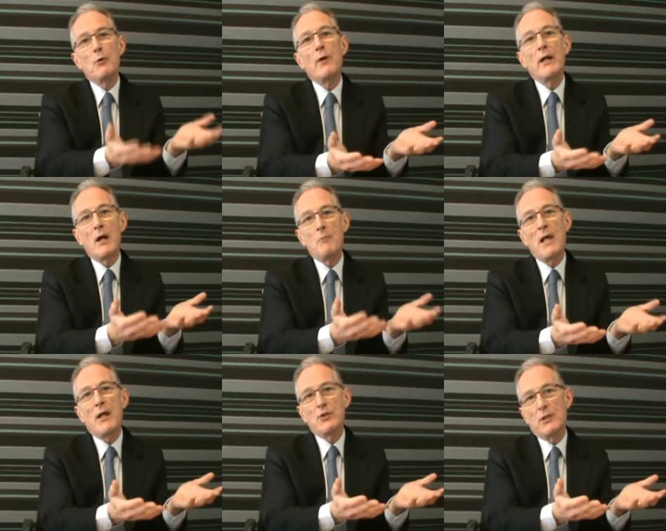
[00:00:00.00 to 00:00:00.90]
deploying our
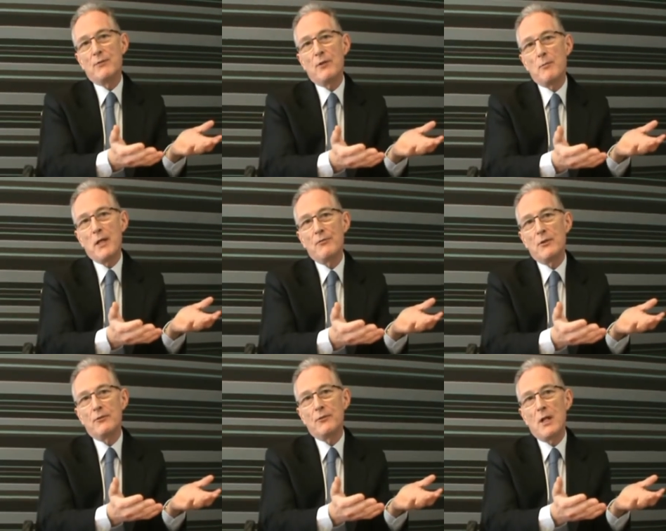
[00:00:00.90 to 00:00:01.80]
balance sheet for the
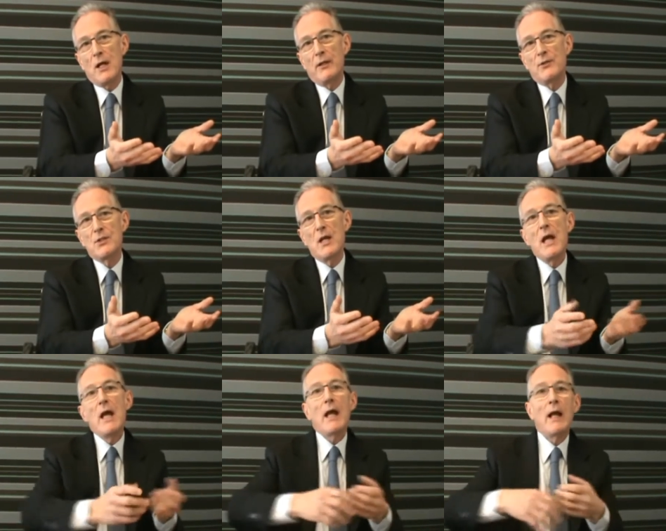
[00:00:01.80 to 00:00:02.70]
benefit of clients
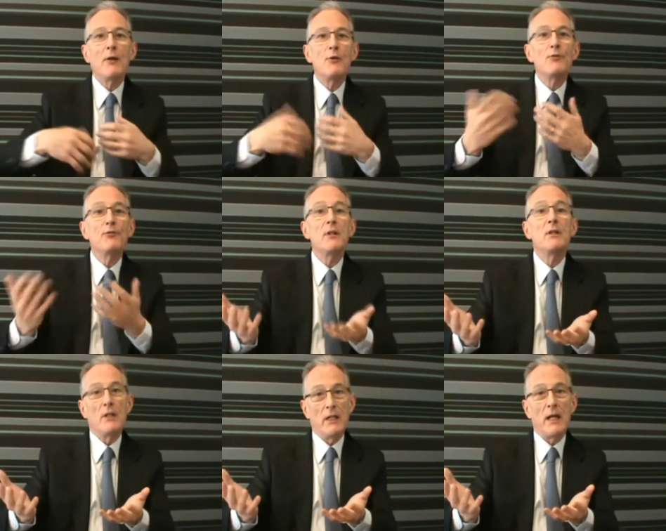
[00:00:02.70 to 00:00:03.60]
and
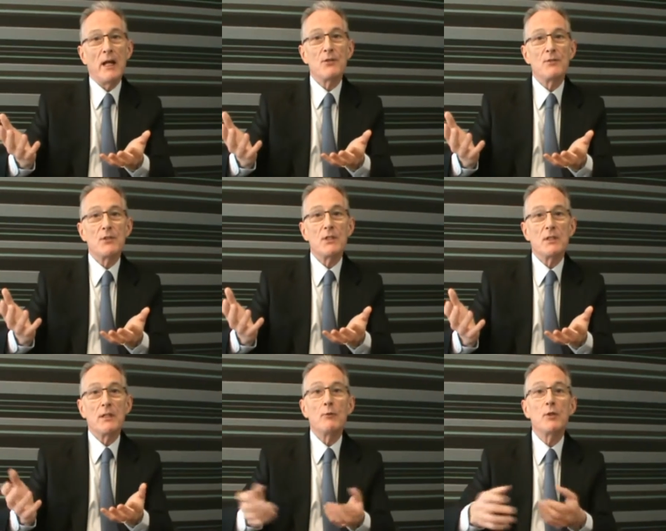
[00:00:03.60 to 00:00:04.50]
fee earning
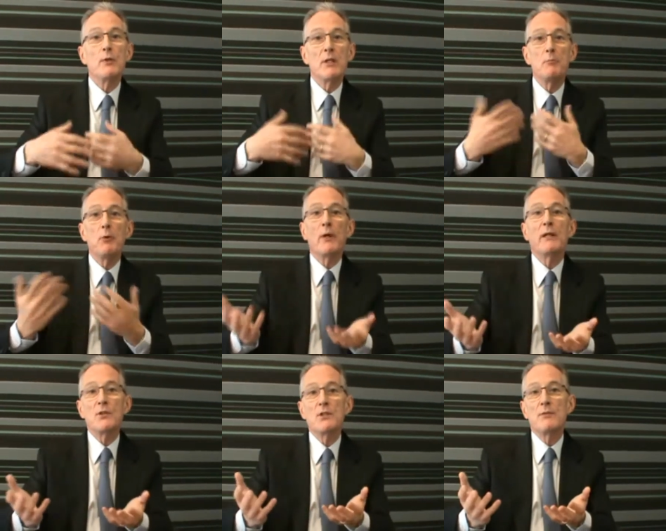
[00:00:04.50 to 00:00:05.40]
activity in which we're
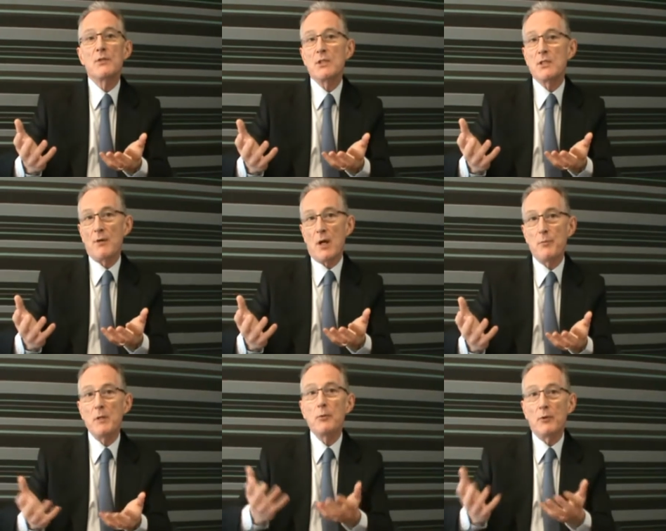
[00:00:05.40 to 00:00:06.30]
deploying the services of
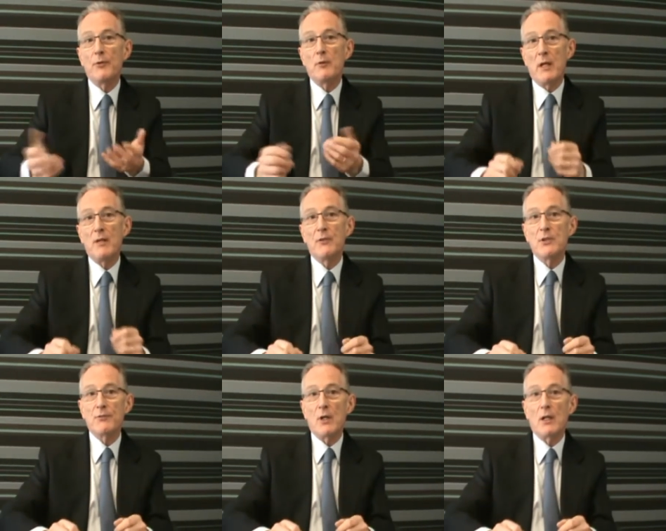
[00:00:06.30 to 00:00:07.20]
our people for the
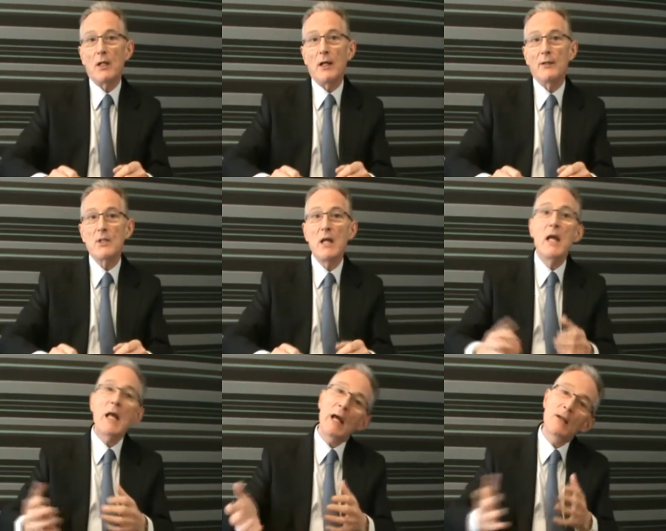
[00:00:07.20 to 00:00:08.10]
benefits of our clients.
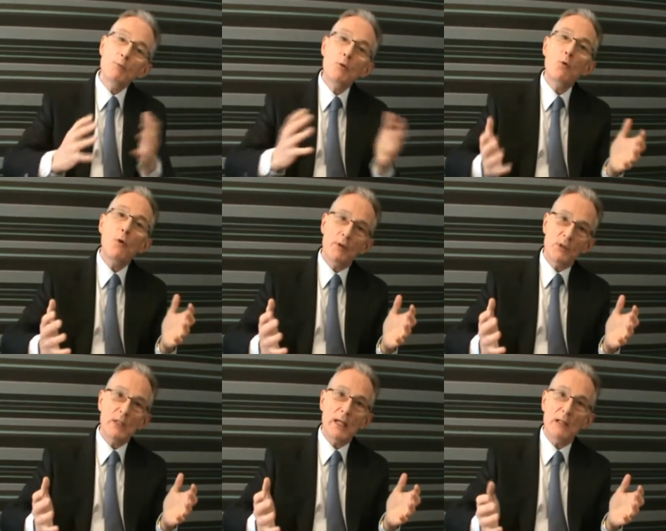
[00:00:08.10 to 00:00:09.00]
And in
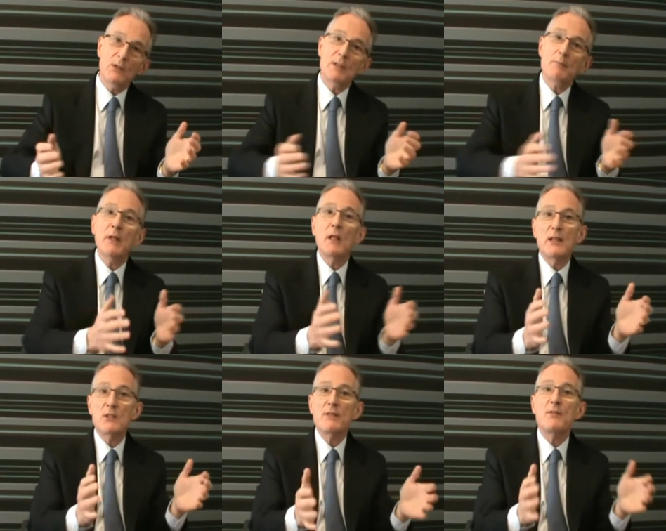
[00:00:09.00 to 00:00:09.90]
Macquarie's case, something
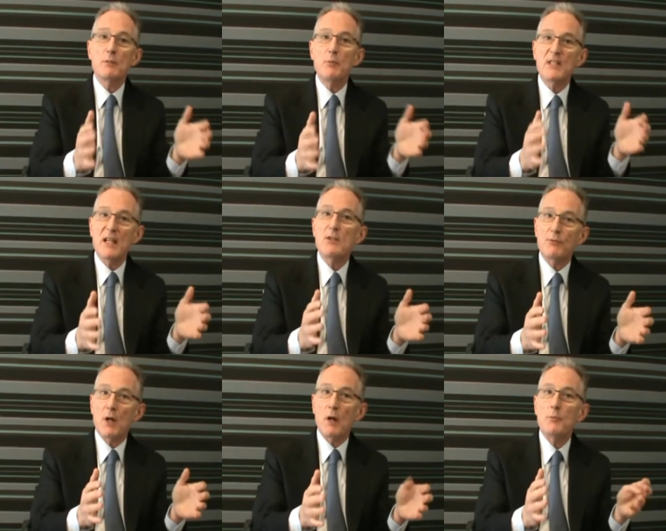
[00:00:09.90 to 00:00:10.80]
like 70%
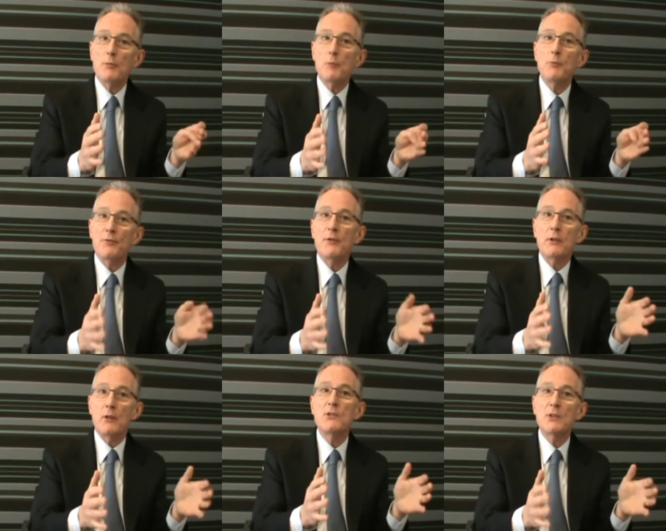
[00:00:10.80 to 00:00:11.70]
of our, our
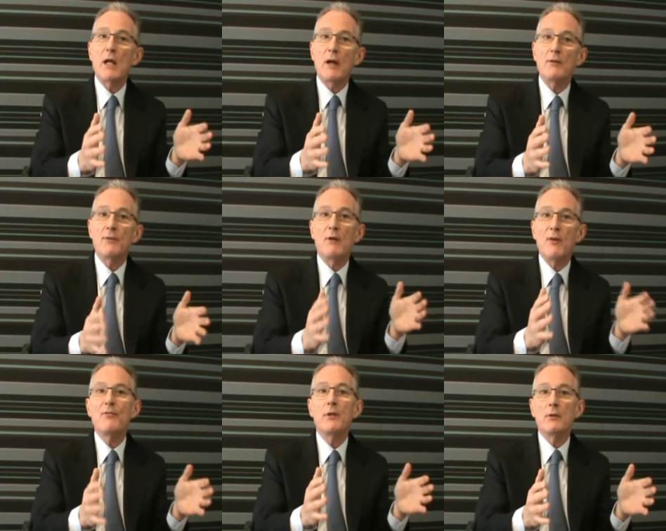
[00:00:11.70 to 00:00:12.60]
profit and loss account, of our
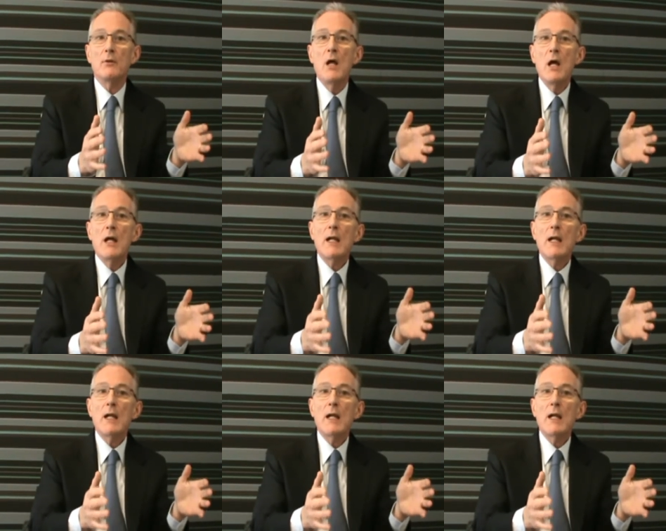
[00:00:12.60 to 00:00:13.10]
revenue,